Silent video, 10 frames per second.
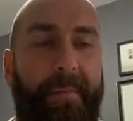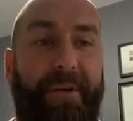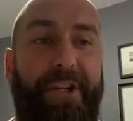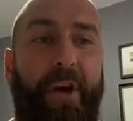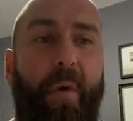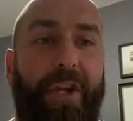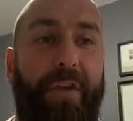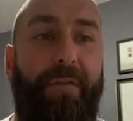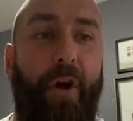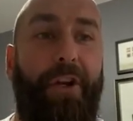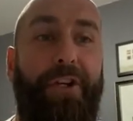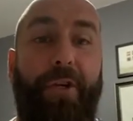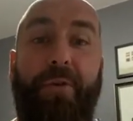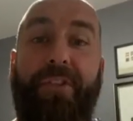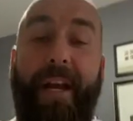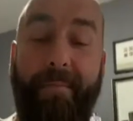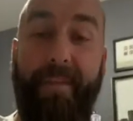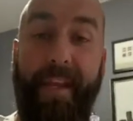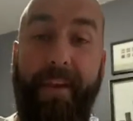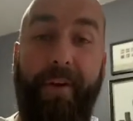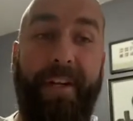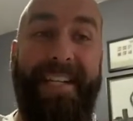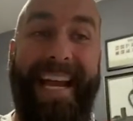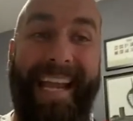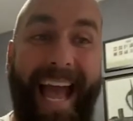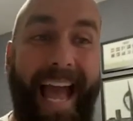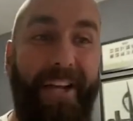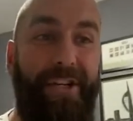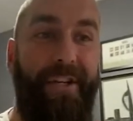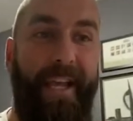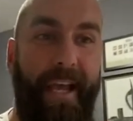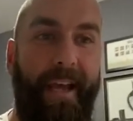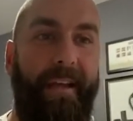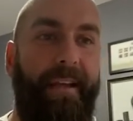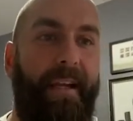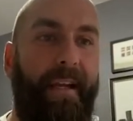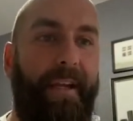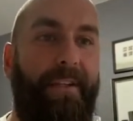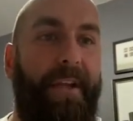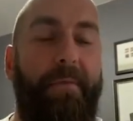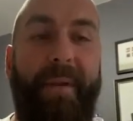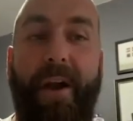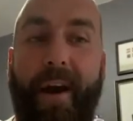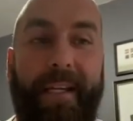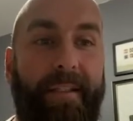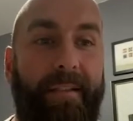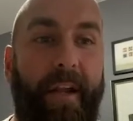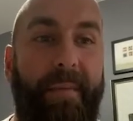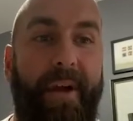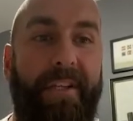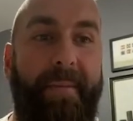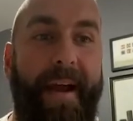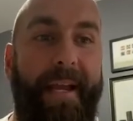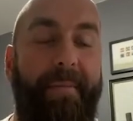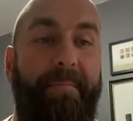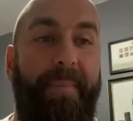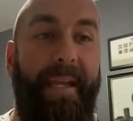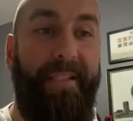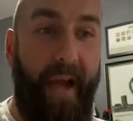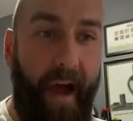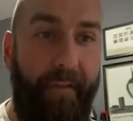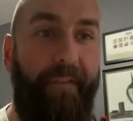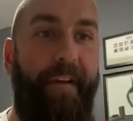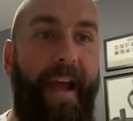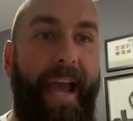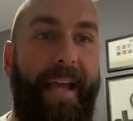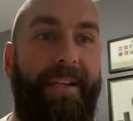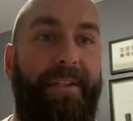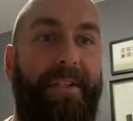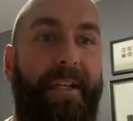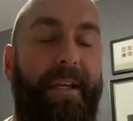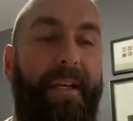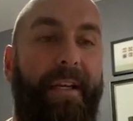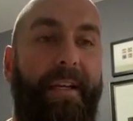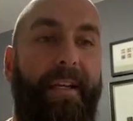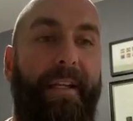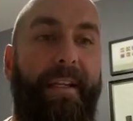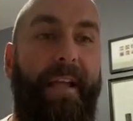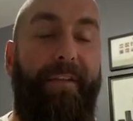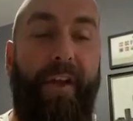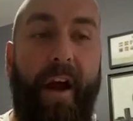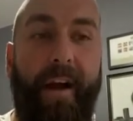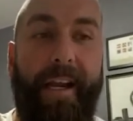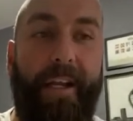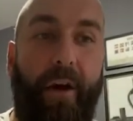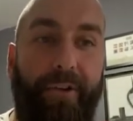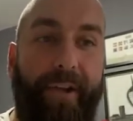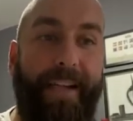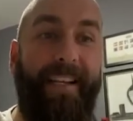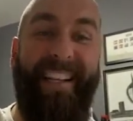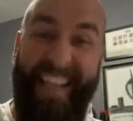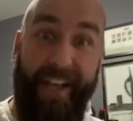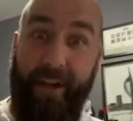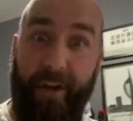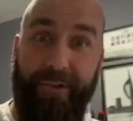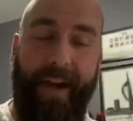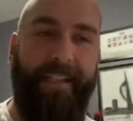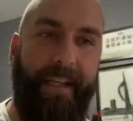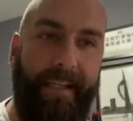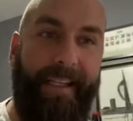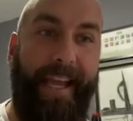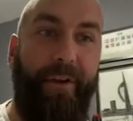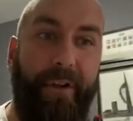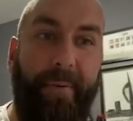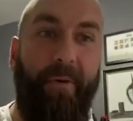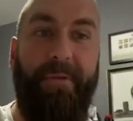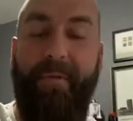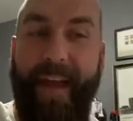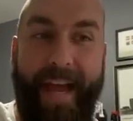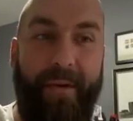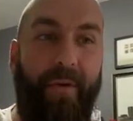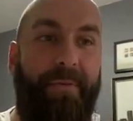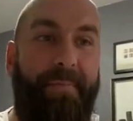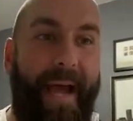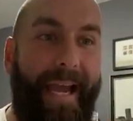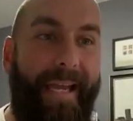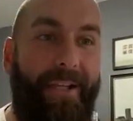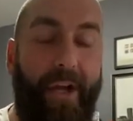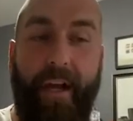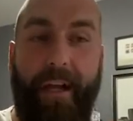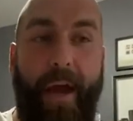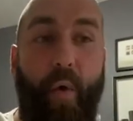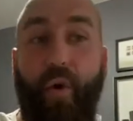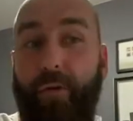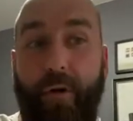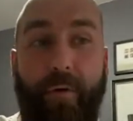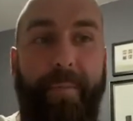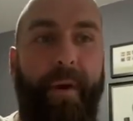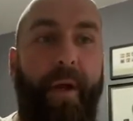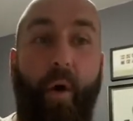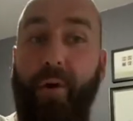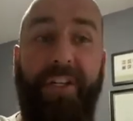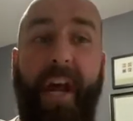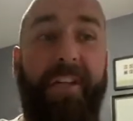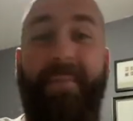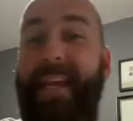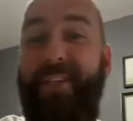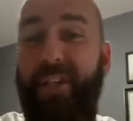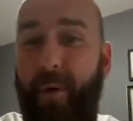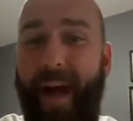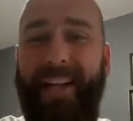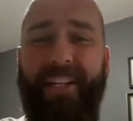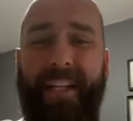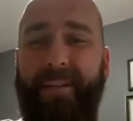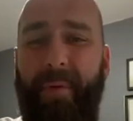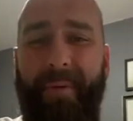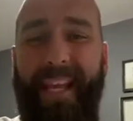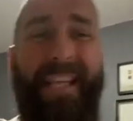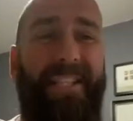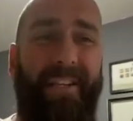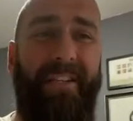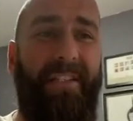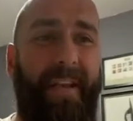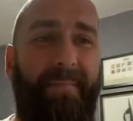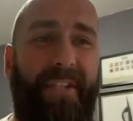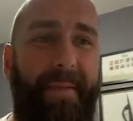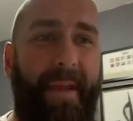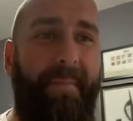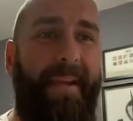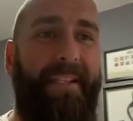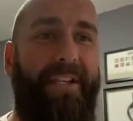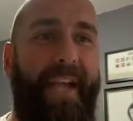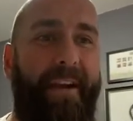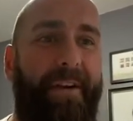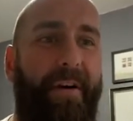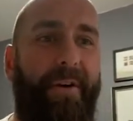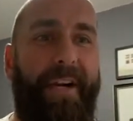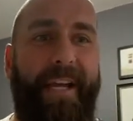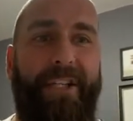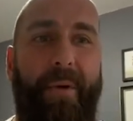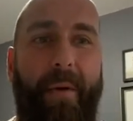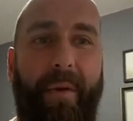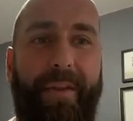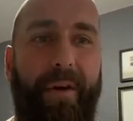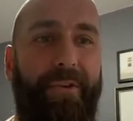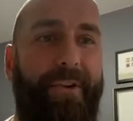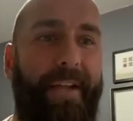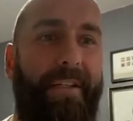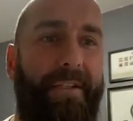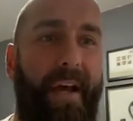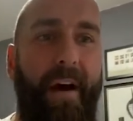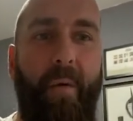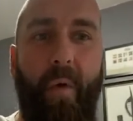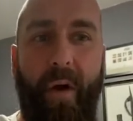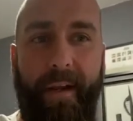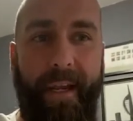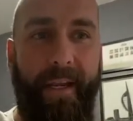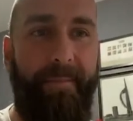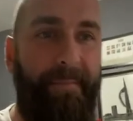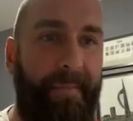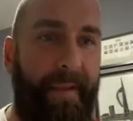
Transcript: but you know what? You've got to do something. You've got to take action here. Don't be nice. Don't be nice about it. Be tough and if you can't get a contractor, get a contractor. Get on the Portsmouth Landlords page uh, or group, or just ask me. Do you know what? Actually, it's probably easier. Just send, send me a message, Karen. I'll connect you up with contractors that are working.